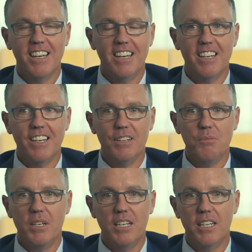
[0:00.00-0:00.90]

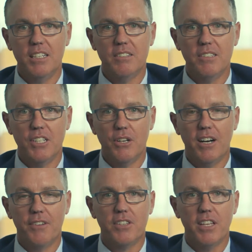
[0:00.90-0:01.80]
And,
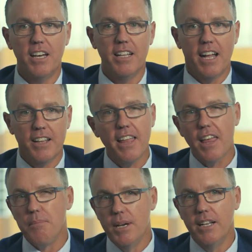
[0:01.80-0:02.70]
after that, and at
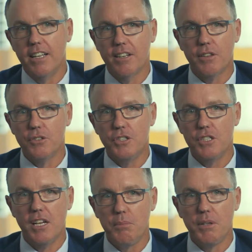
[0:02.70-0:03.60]
that meeting, I thought
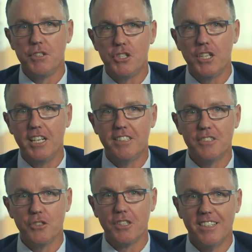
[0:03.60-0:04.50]
she had a bit of a cheek to
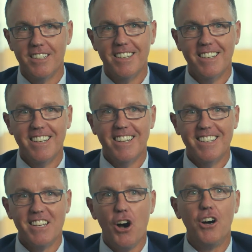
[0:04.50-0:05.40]
sort of,
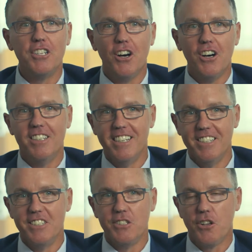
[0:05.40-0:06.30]
not
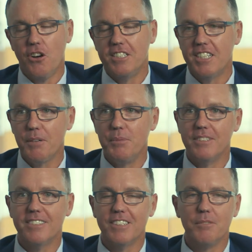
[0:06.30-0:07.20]
hijack,
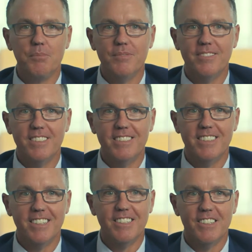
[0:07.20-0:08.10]
but sort of,
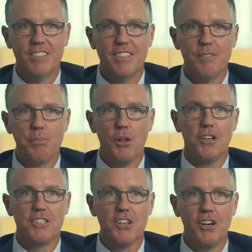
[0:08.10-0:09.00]

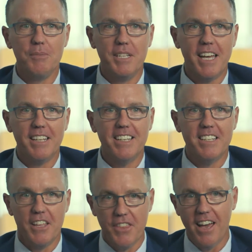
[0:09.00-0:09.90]
blindside me
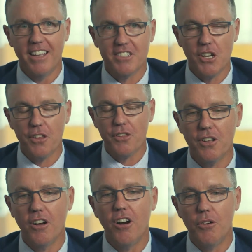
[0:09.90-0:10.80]
in that. So I
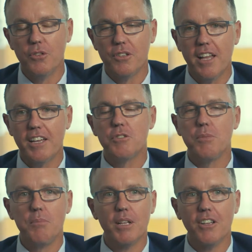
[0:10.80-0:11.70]
all right, well, that gives
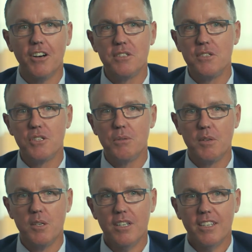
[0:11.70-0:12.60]
me a bit of license
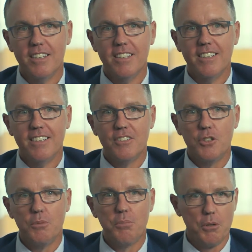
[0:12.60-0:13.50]
to
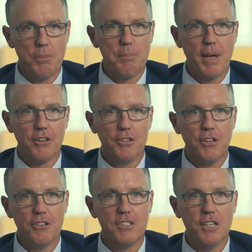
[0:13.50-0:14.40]
put a bit back on
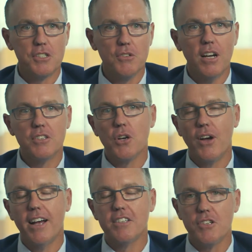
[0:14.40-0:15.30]
her and test her out. So
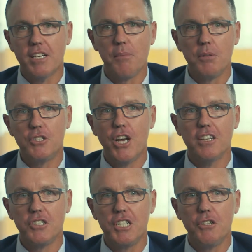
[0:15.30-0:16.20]
I asked her a couple of
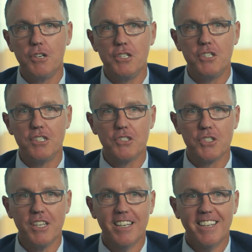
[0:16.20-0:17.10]
challenging
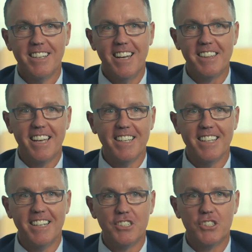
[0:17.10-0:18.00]
questions at that
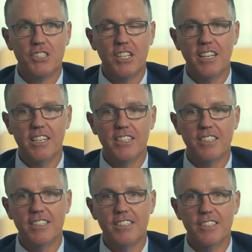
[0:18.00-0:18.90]
lunch,
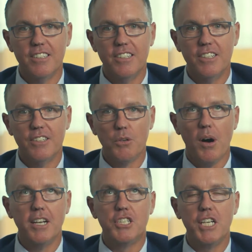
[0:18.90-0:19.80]
and the
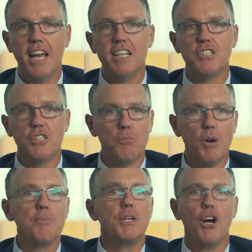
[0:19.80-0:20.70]
way she answered them
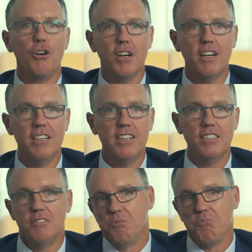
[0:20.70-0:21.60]
won me over,
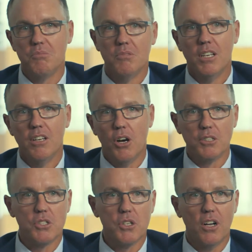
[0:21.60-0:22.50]
and I
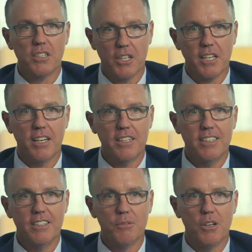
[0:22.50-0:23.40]
decided, okay,
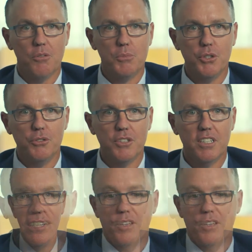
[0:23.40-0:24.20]
I'll move.